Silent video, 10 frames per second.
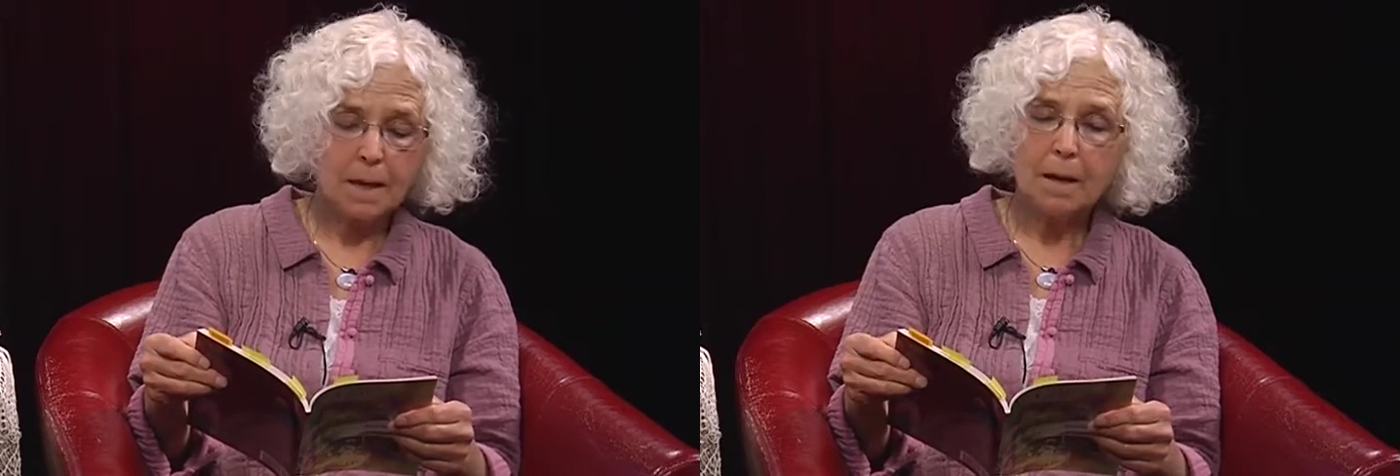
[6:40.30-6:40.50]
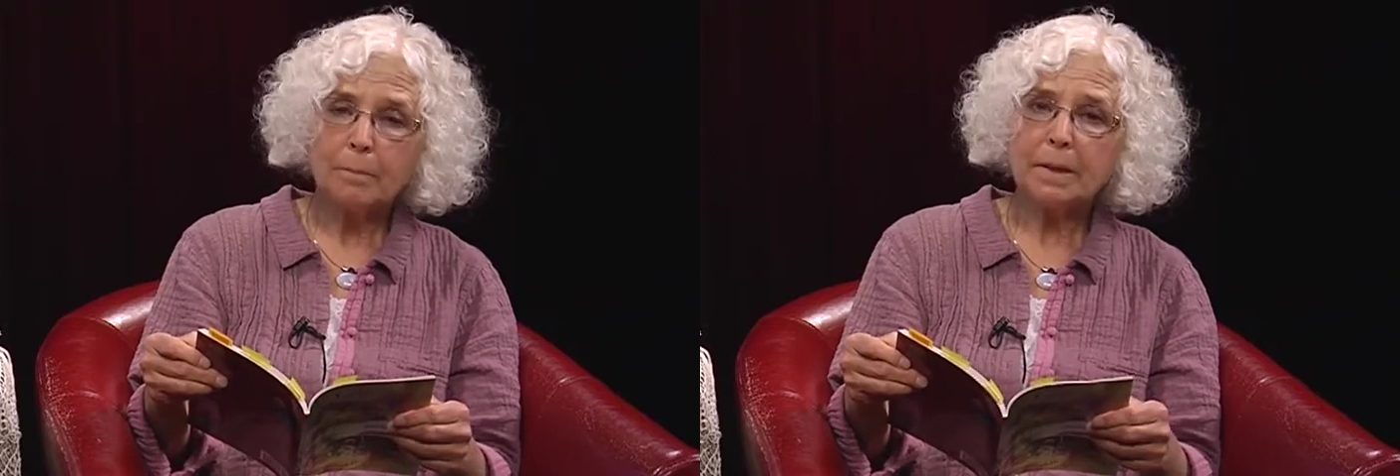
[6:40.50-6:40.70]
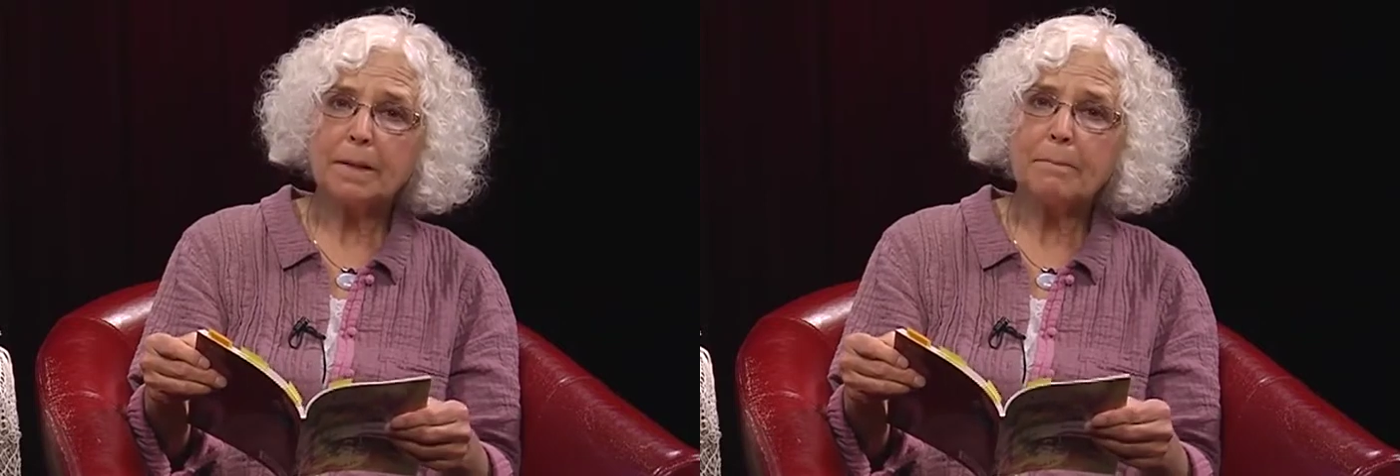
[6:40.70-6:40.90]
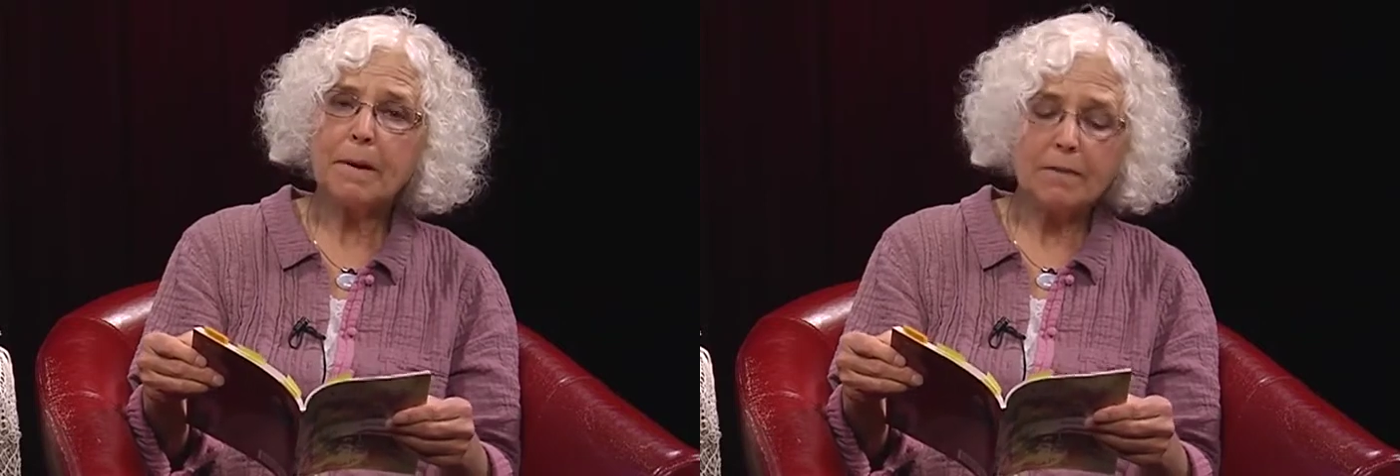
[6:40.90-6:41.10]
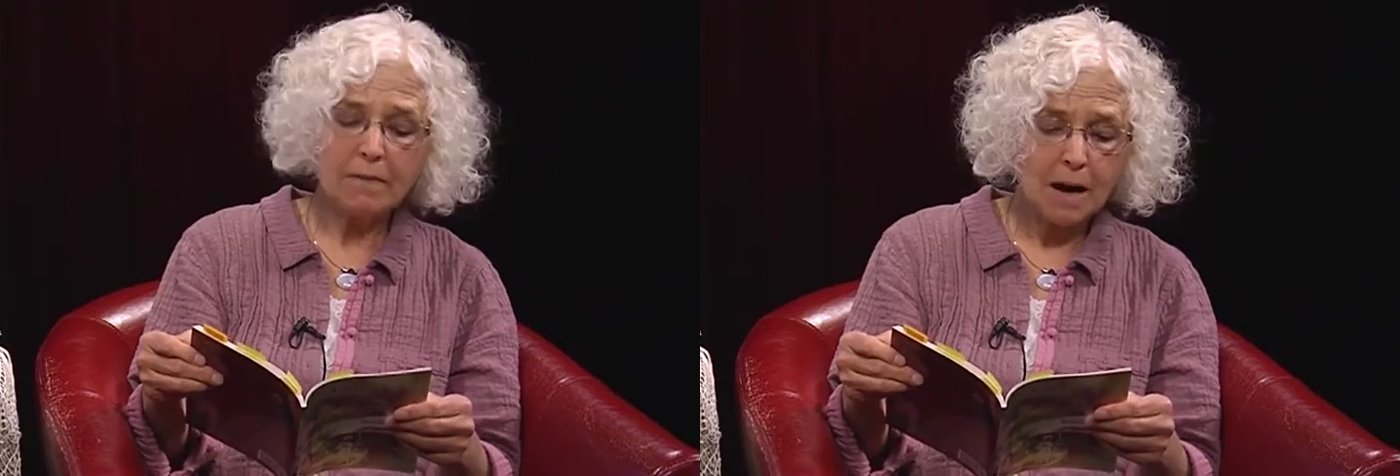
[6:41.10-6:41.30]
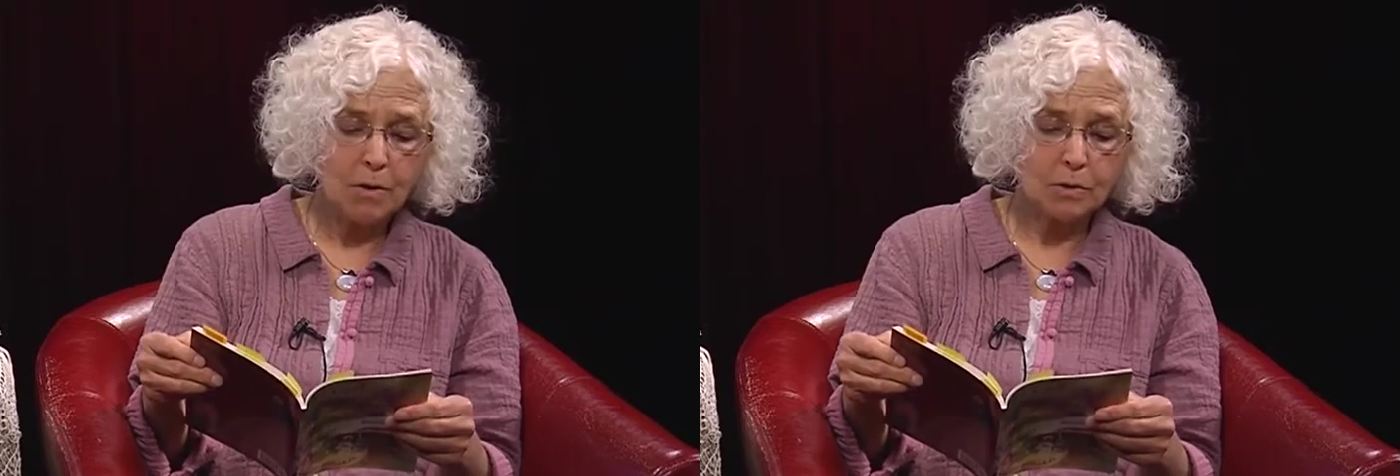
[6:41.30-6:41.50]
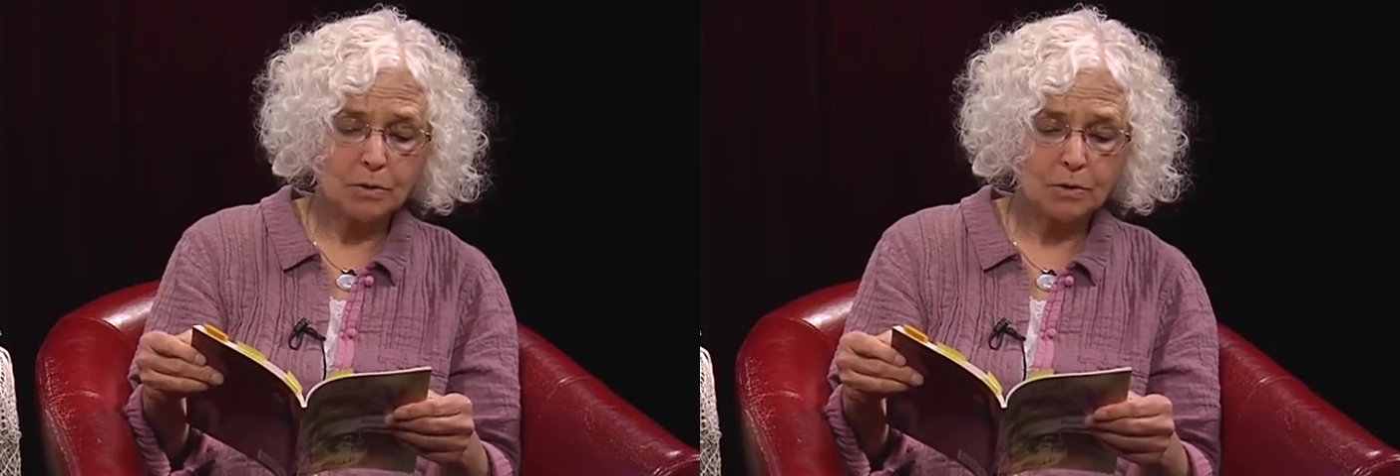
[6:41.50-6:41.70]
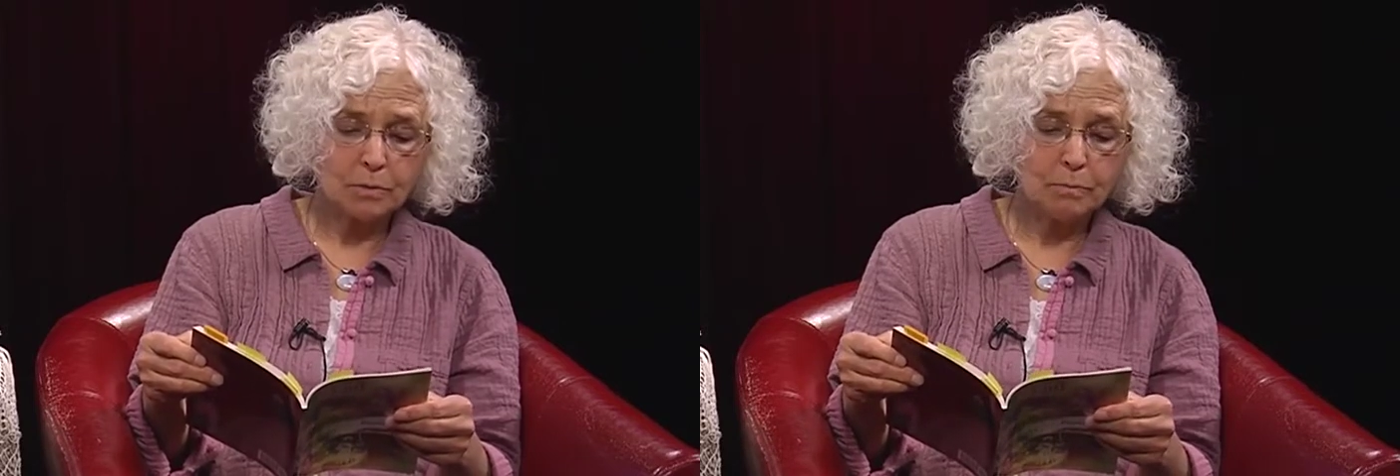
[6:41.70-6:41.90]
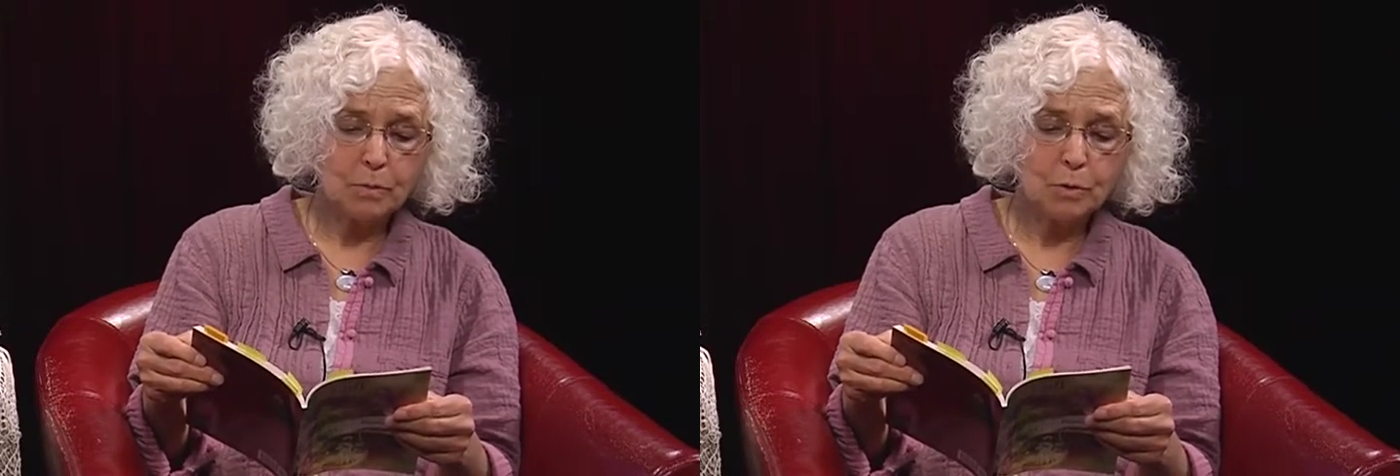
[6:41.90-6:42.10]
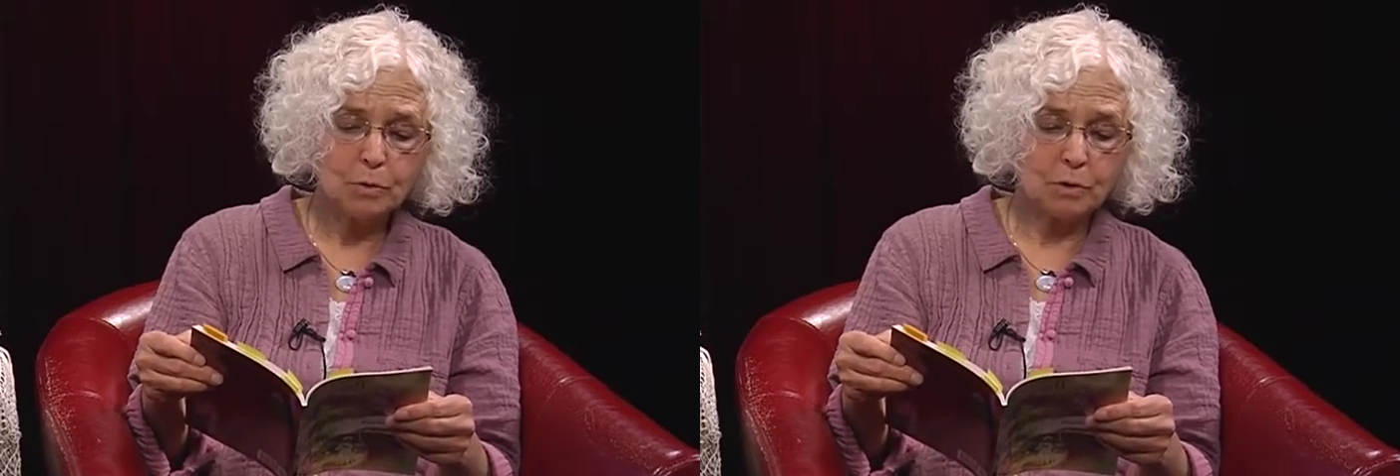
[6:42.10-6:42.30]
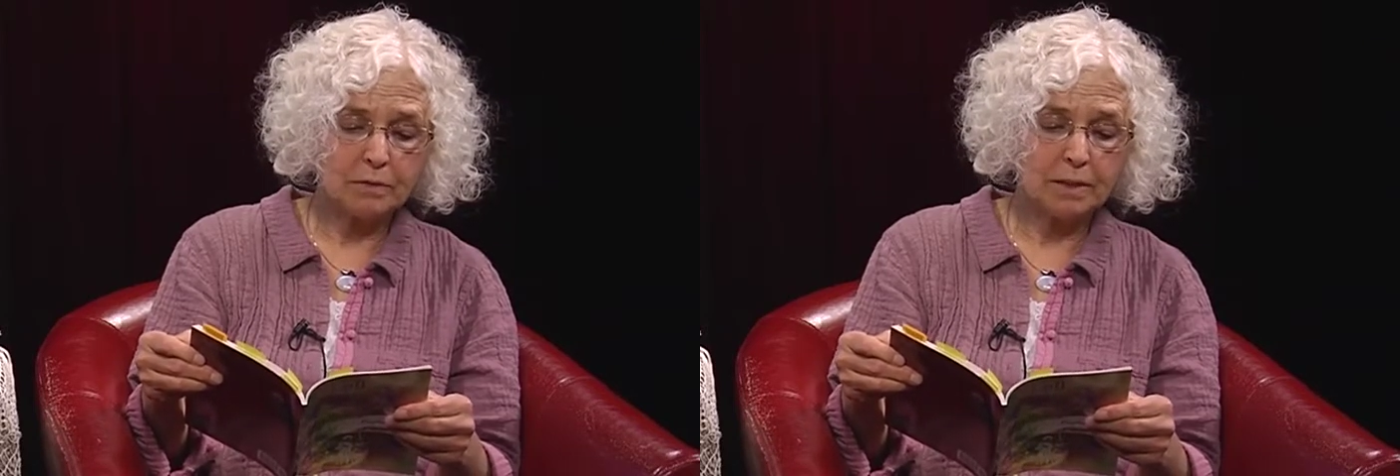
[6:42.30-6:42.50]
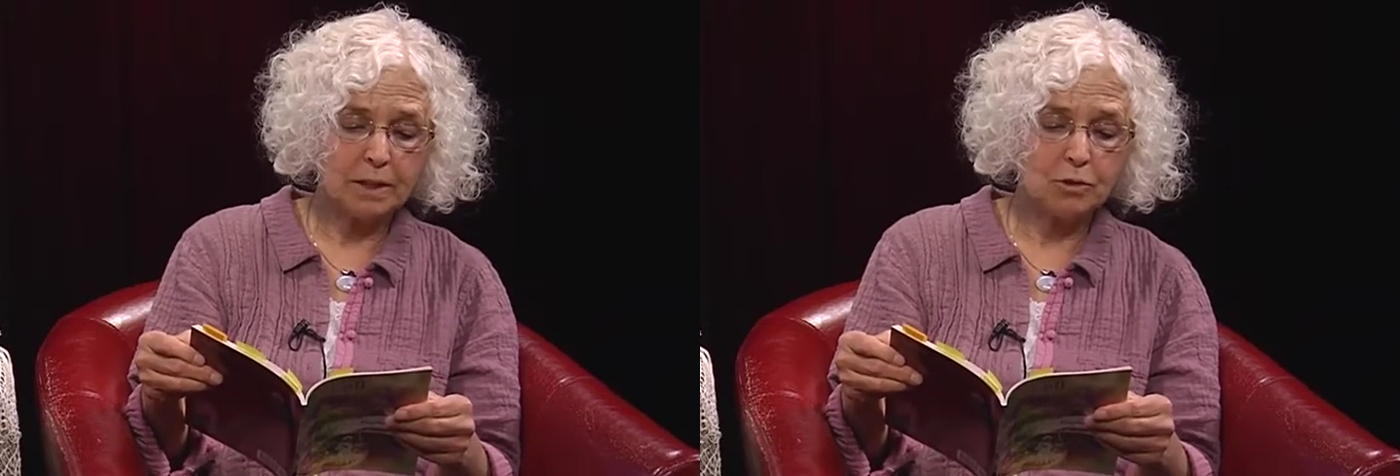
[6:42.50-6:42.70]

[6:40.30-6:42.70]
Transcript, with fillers: But the vowels, moon driven and